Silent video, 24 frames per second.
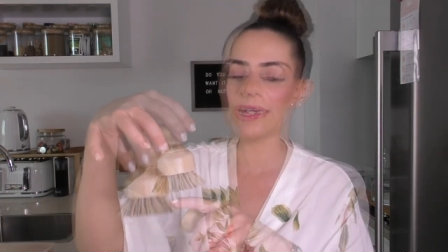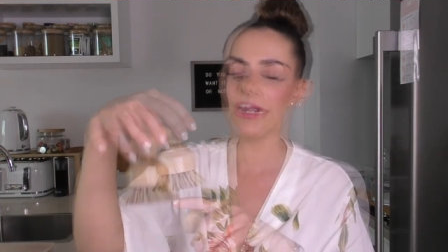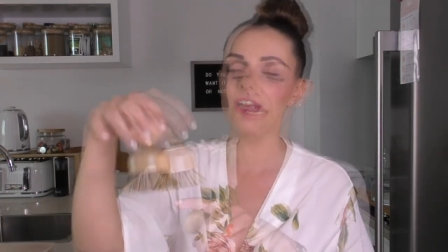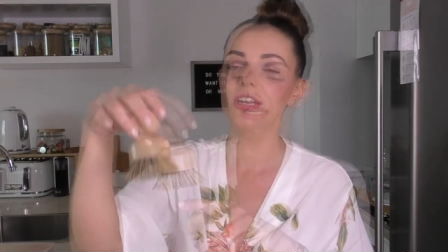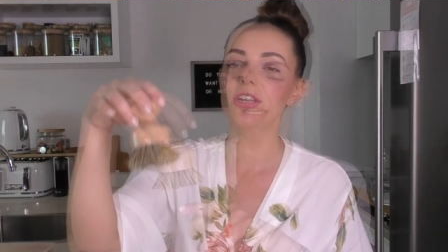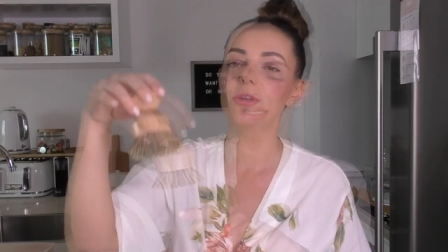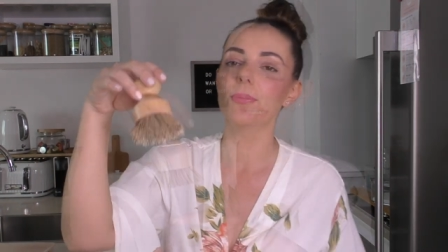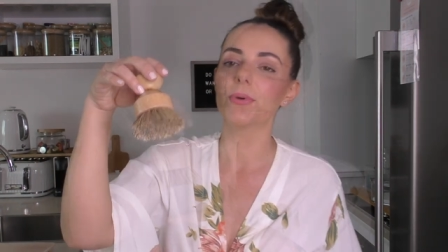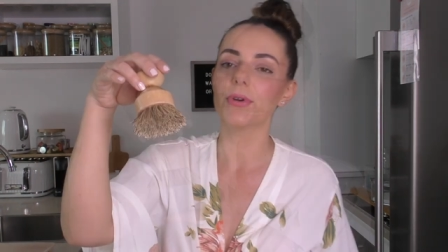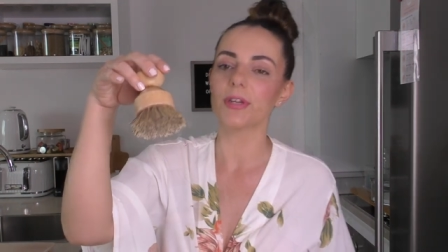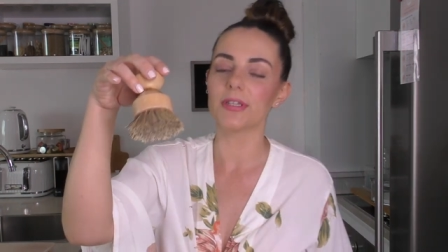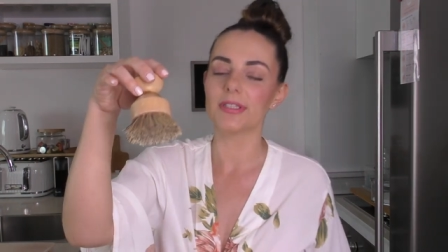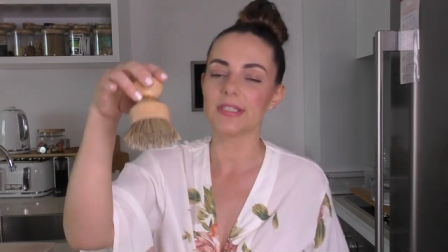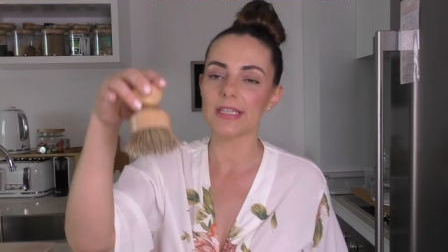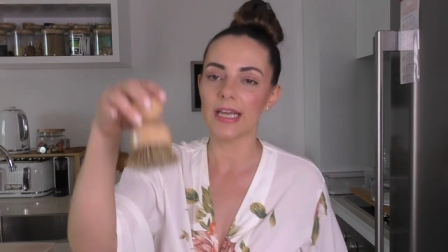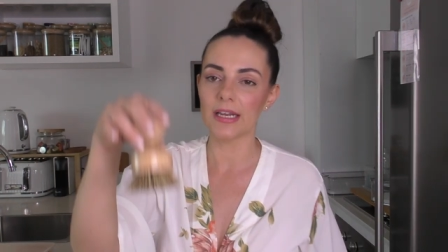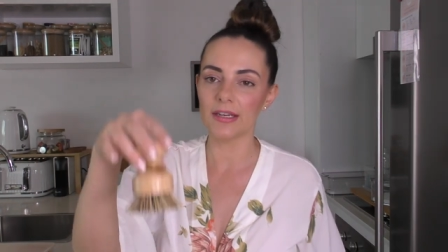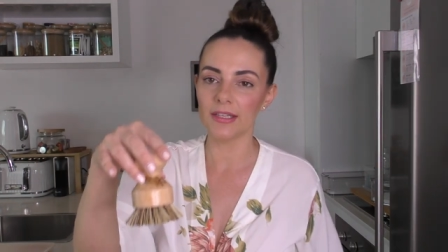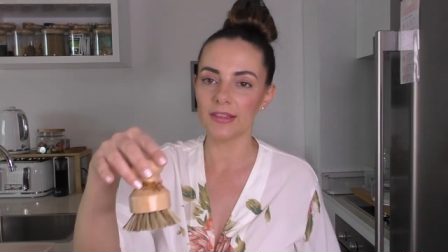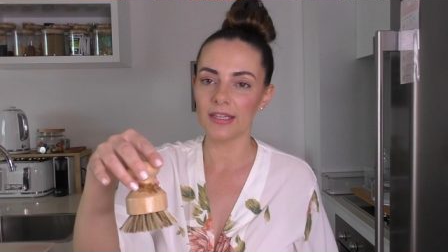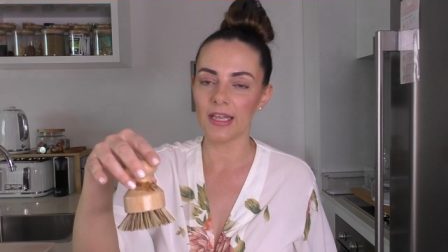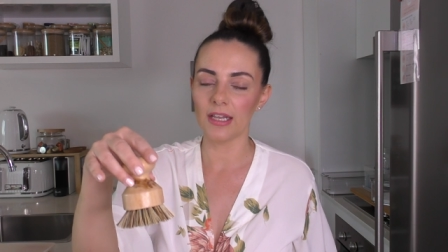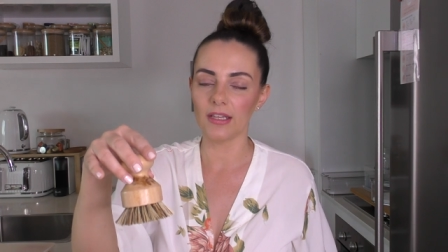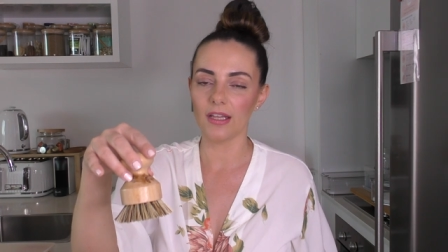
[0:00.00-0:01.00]
and you put it
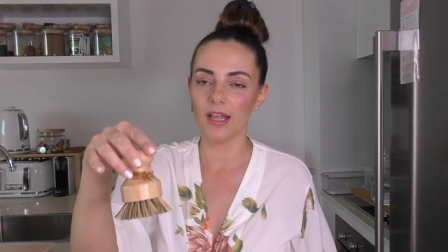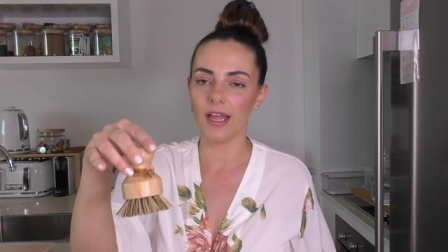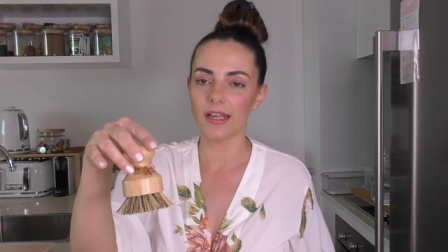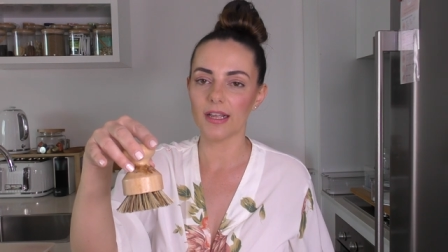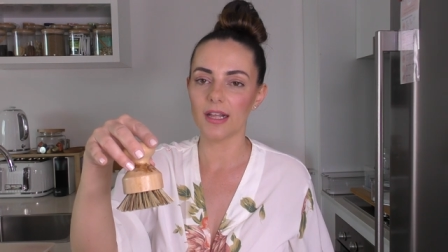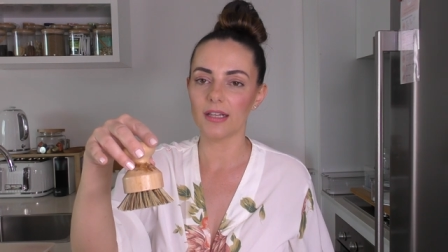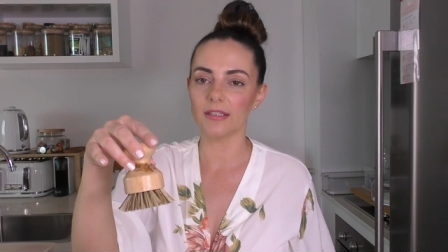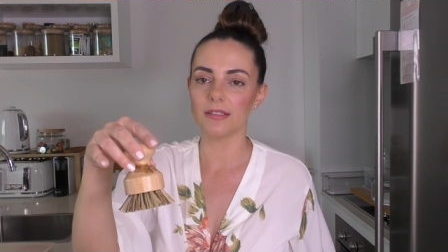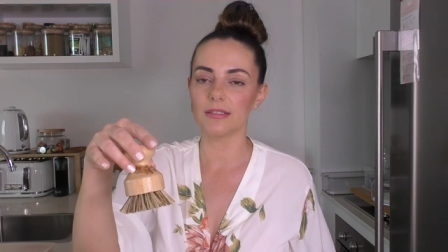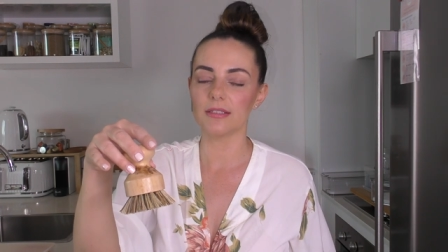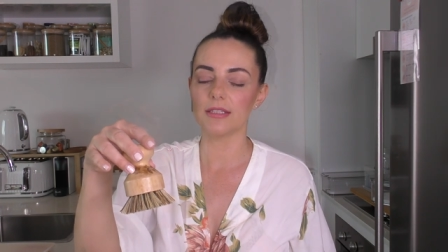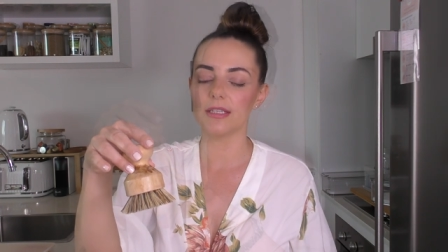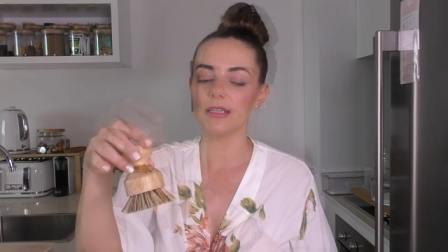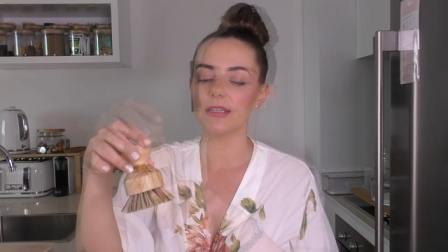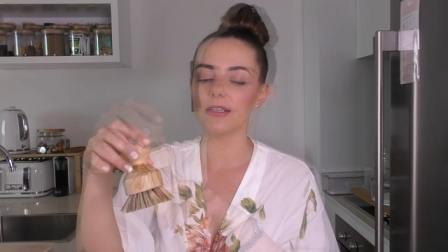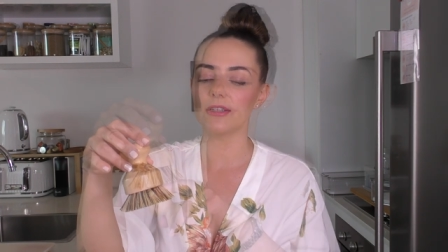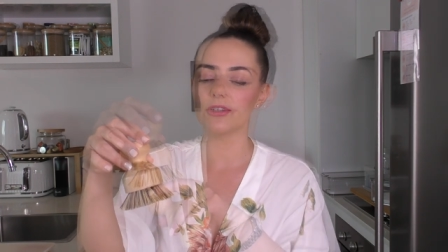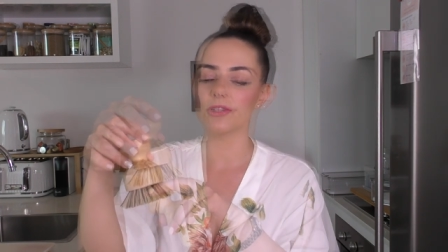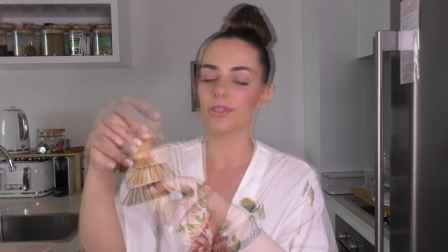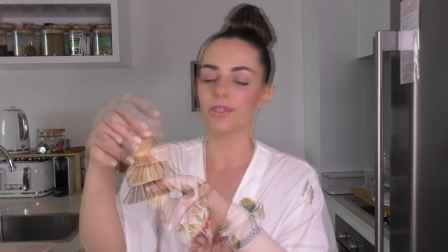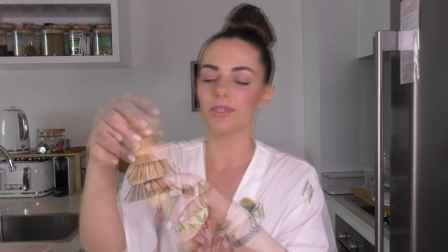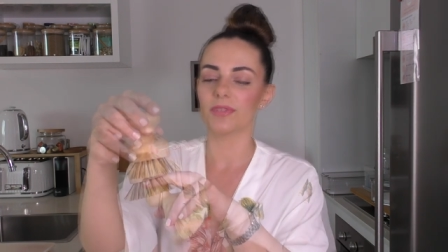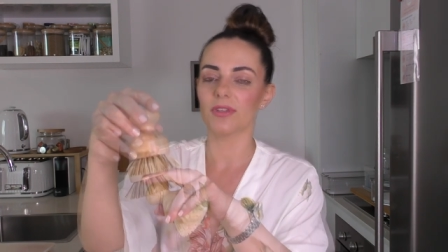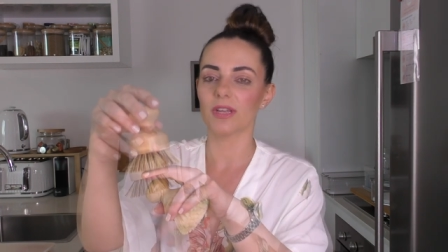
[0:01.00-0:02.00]
down in that light colored dish,